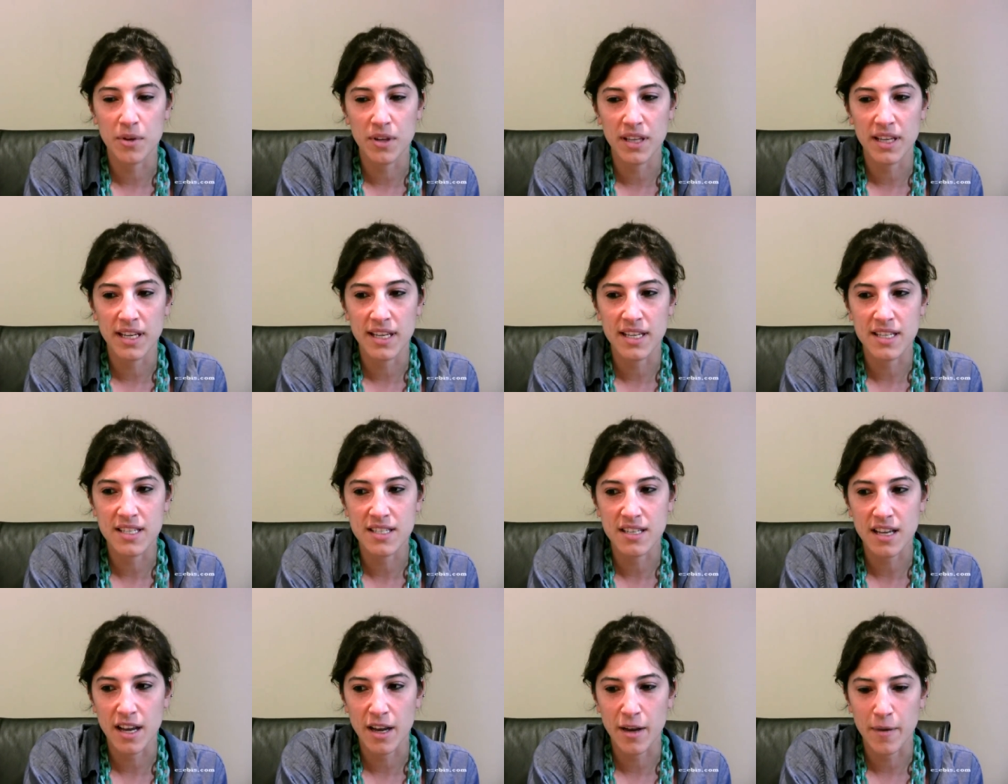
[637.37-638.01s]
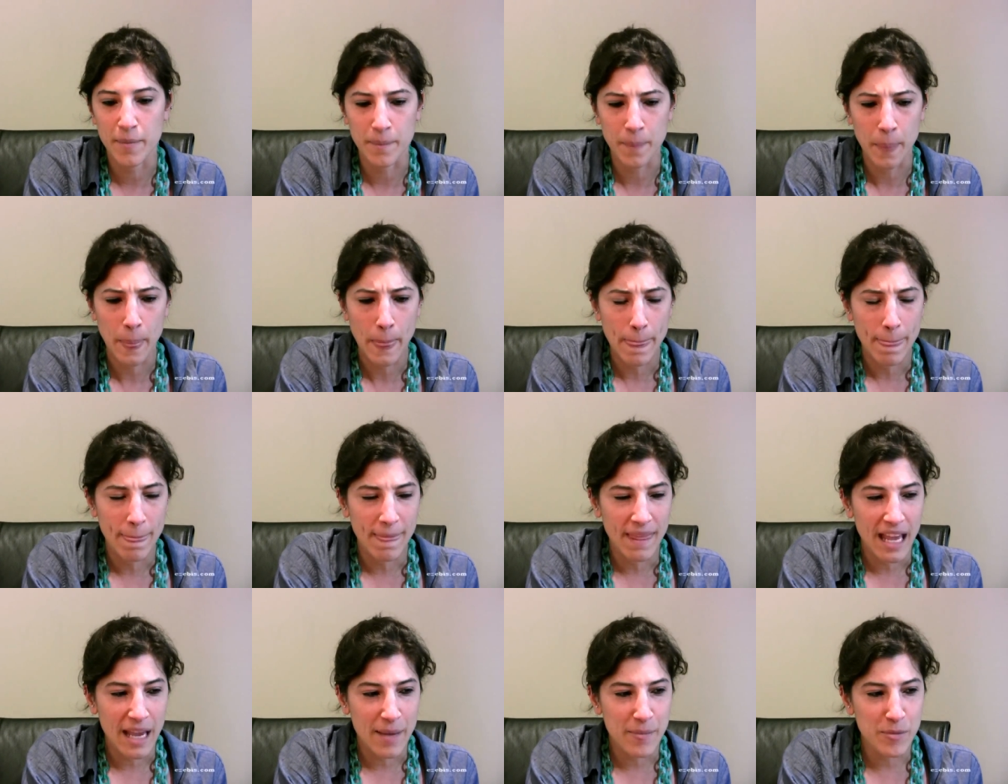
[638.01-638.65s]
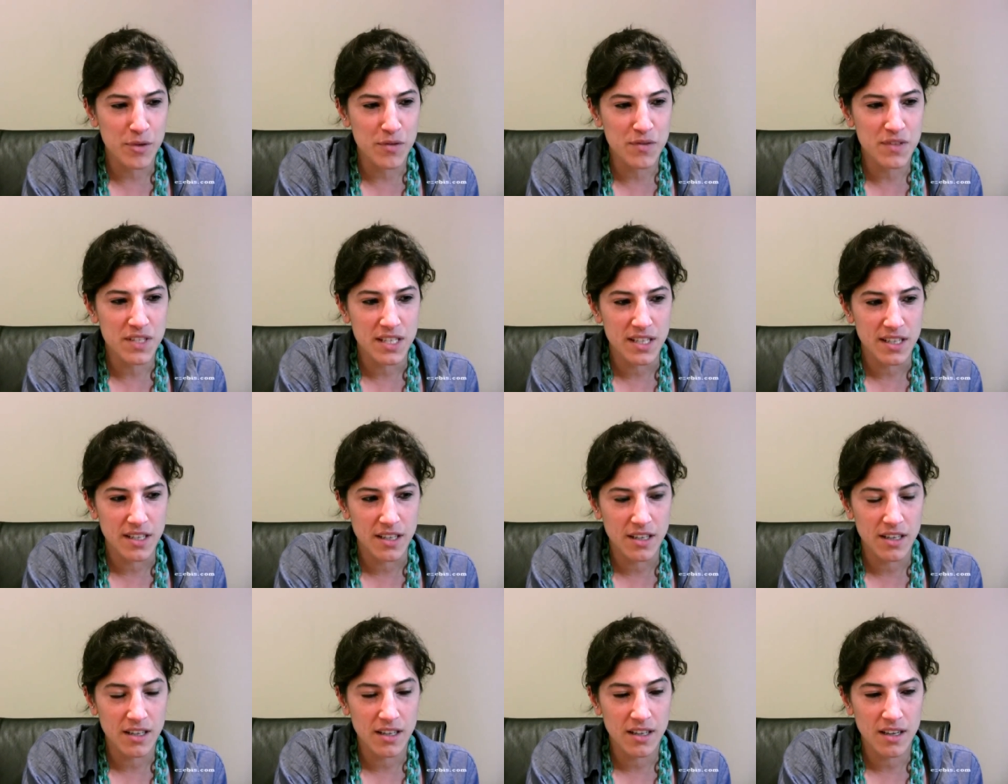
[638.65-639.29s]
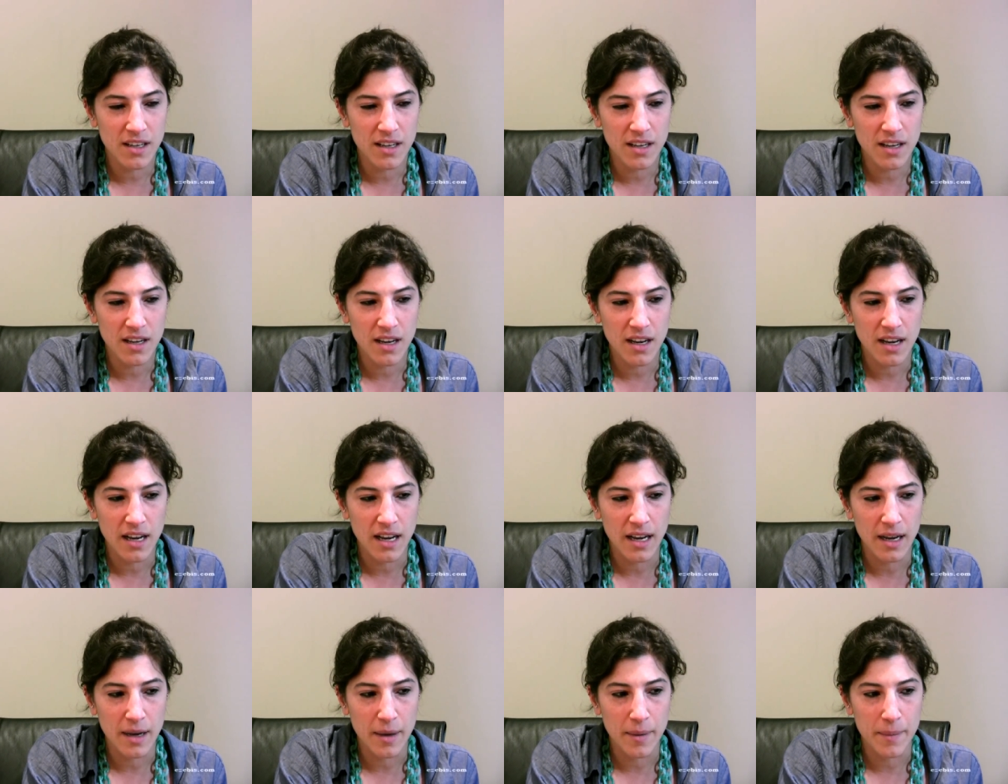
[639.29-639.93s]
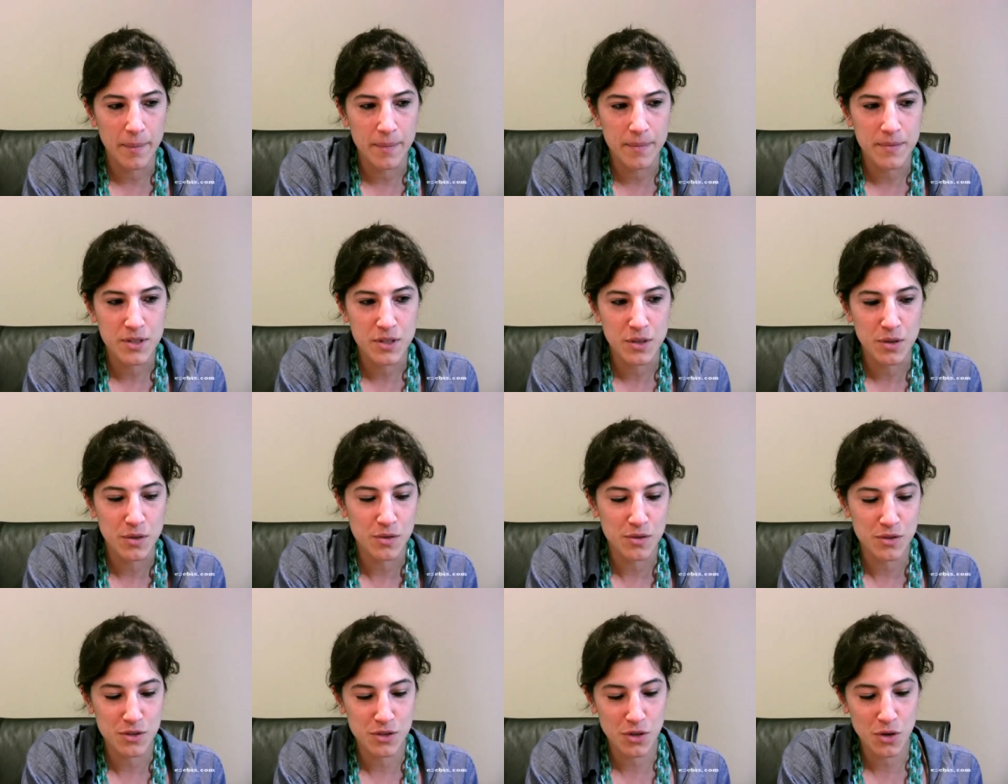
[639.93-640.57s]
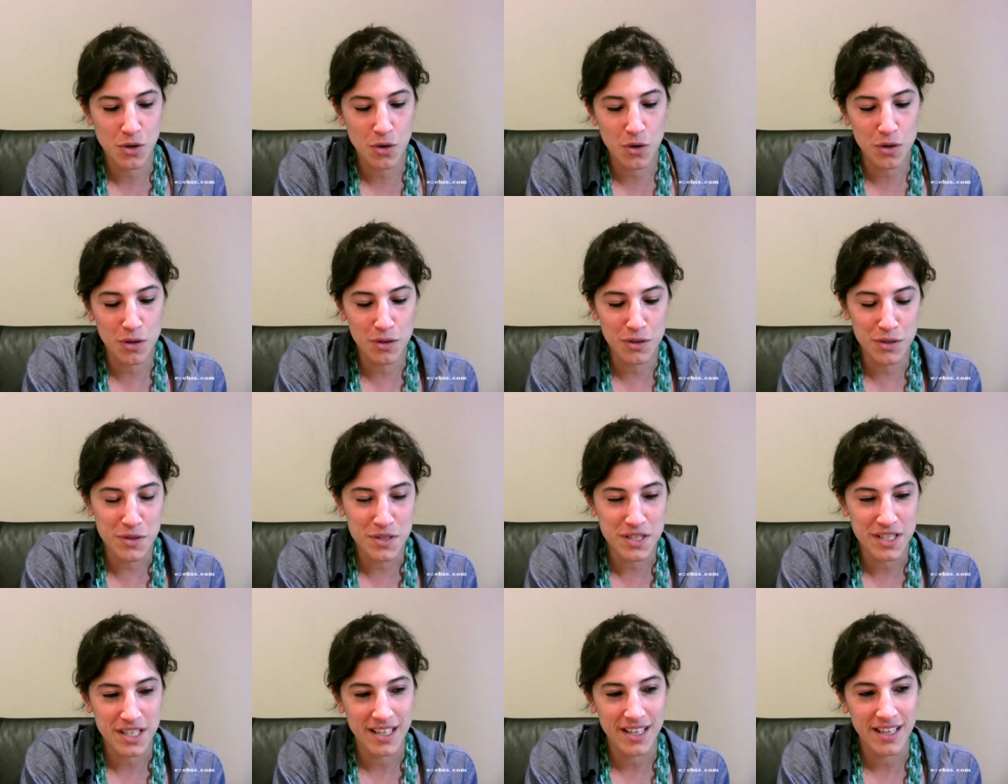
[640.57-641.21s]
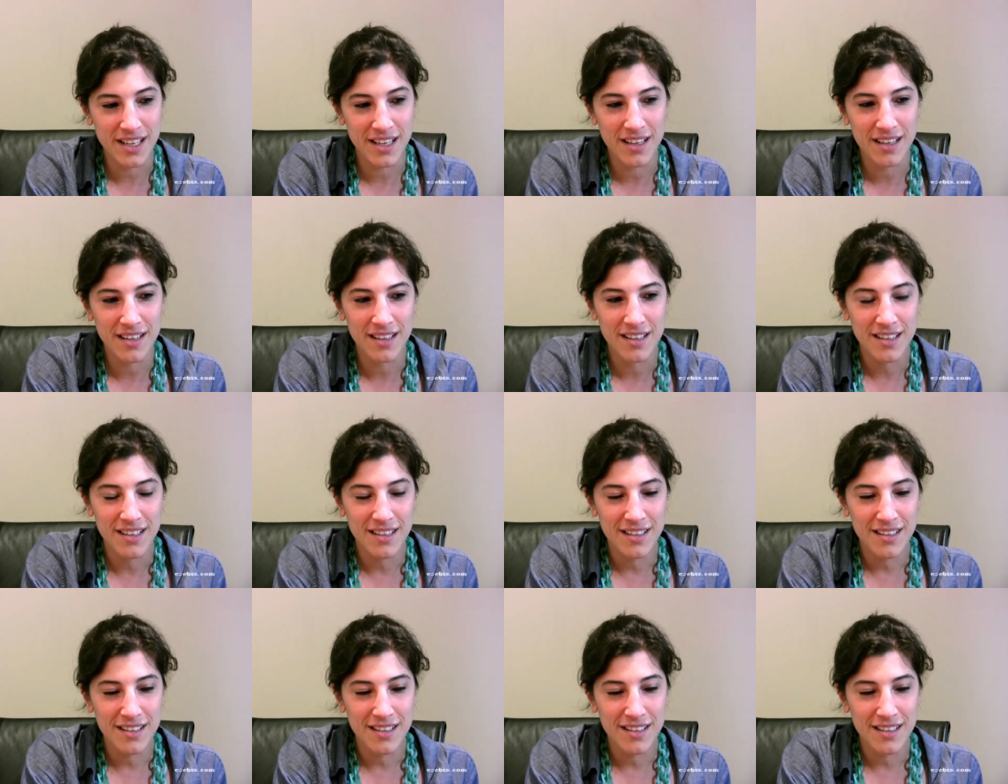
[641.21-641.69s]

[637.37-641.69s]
Really is I moved here, so total new city,